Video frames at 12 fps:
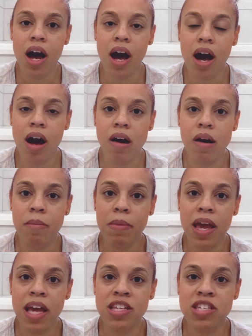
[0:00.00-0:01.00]

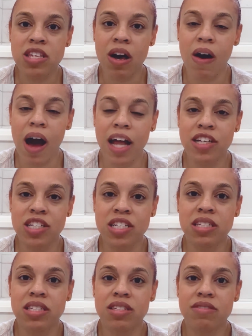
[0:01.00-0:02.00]
And so I
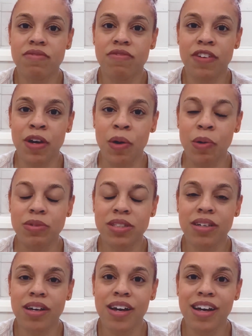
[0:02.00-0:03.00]
just felt
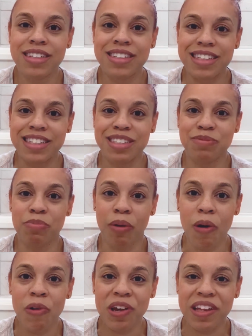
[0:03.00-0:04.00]
just
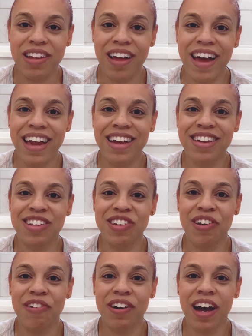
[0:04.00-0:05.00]
broken, like,
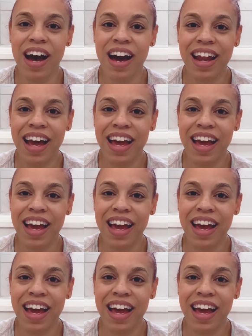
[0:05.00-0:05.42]
God,